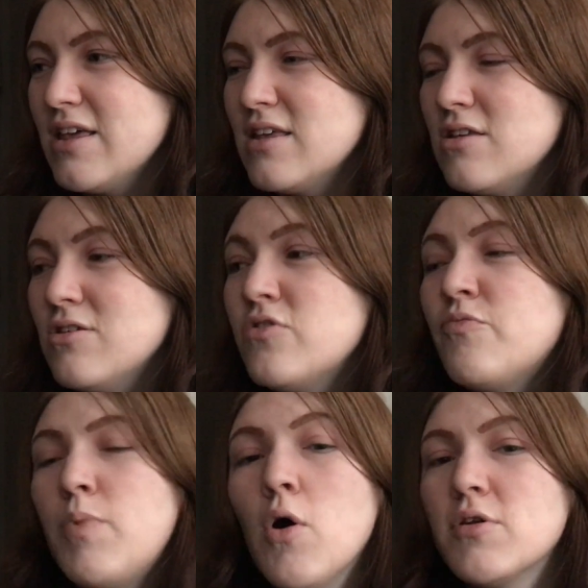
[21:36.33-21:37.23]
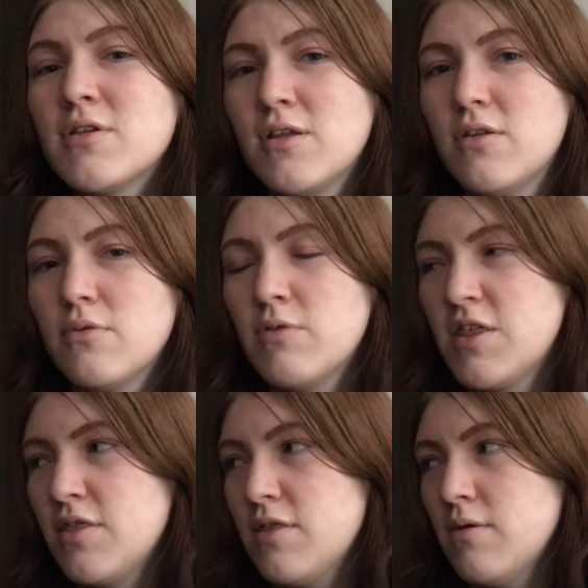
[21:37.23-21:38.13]
you've bonded
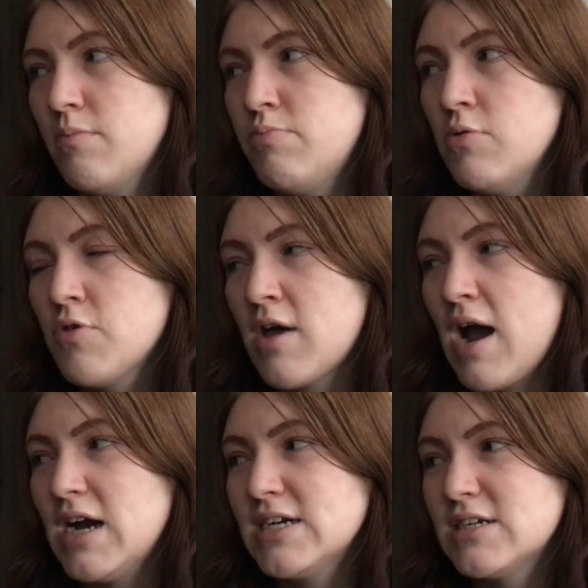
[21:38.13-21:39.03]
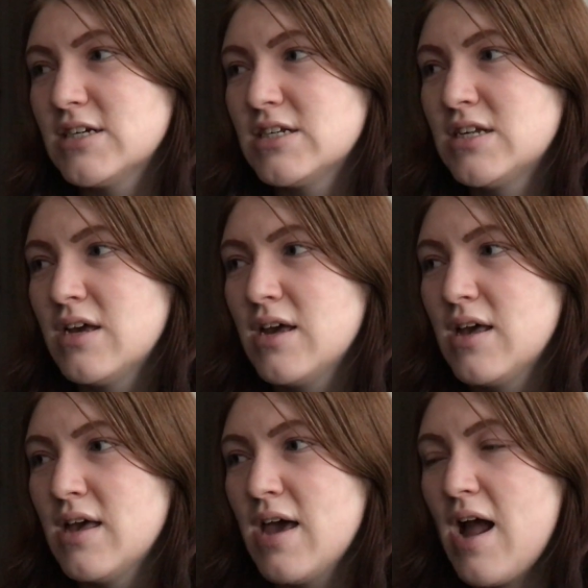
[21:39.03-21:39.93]
with both characters
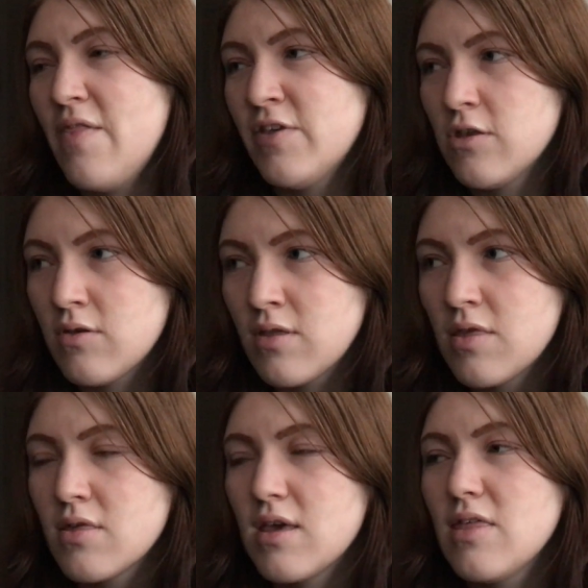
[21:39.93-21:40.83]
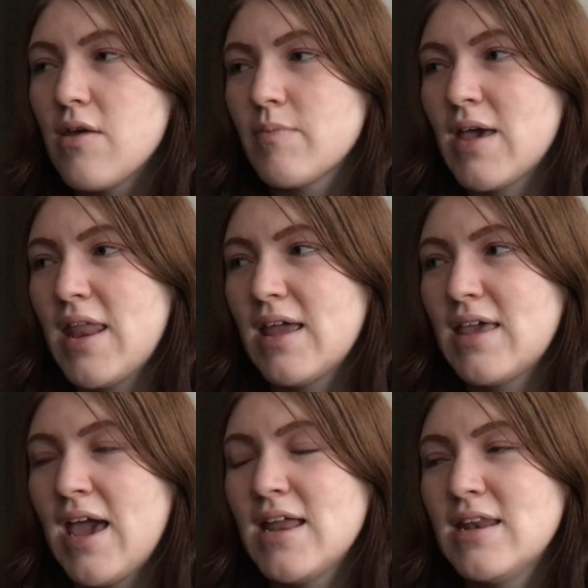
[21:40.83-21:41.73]
and then you can see them kind of
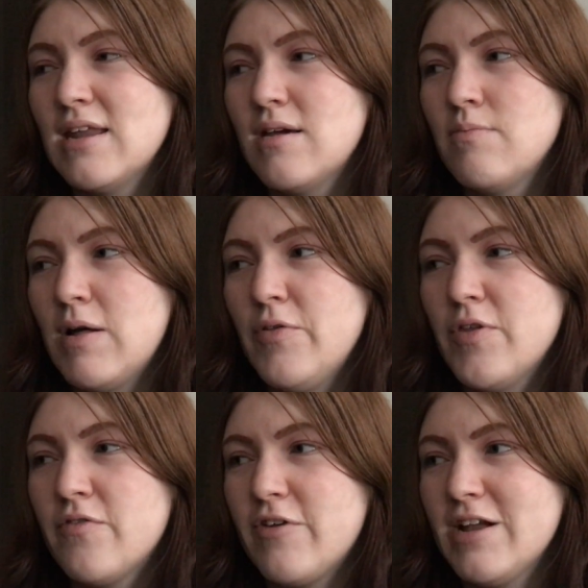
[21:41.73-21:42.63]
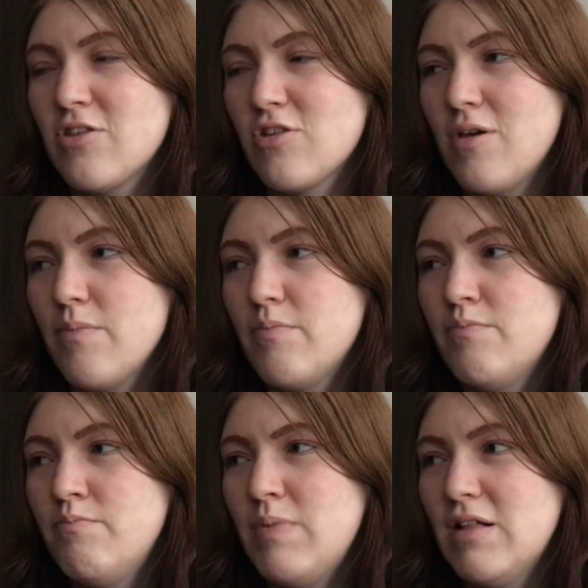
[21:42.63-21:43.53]
building a friendship,
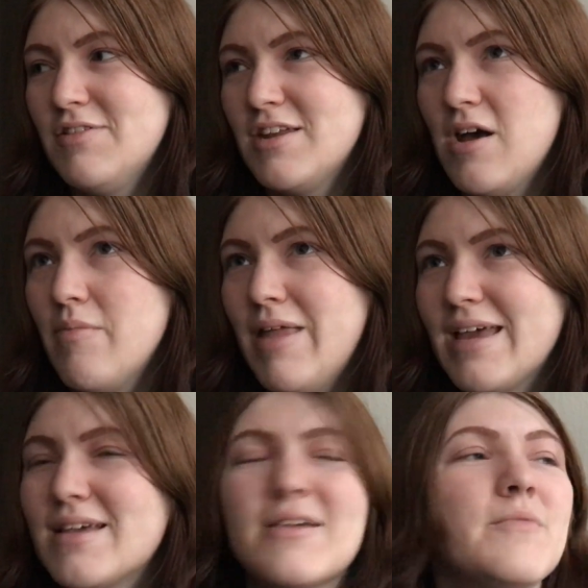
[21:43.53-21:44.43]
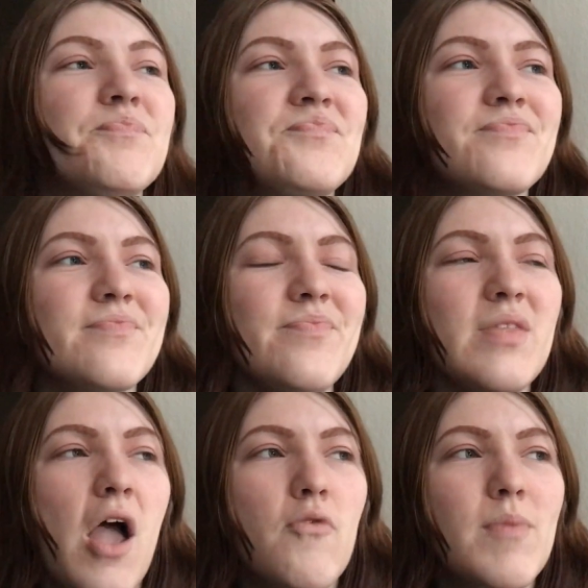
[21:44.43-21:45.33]
building up like
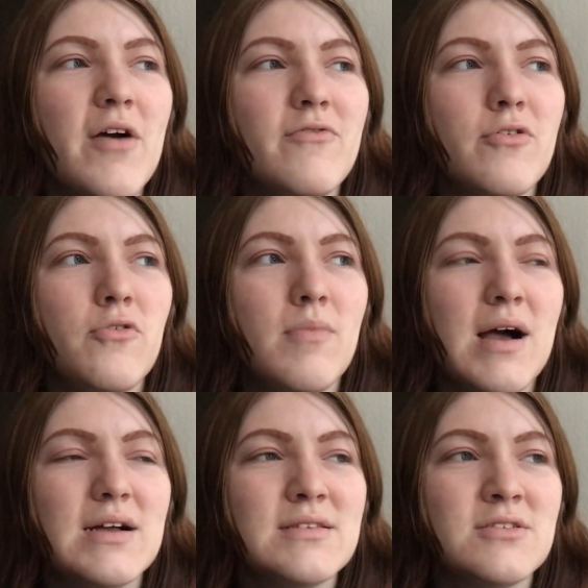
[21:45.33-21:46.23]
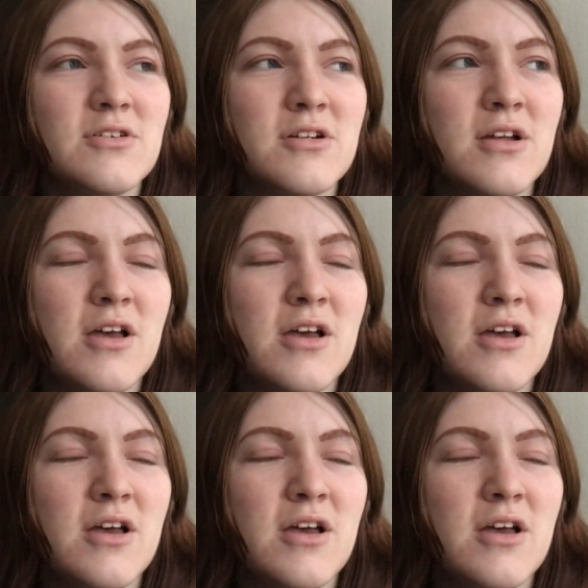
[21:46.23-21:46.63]
a bit of romance or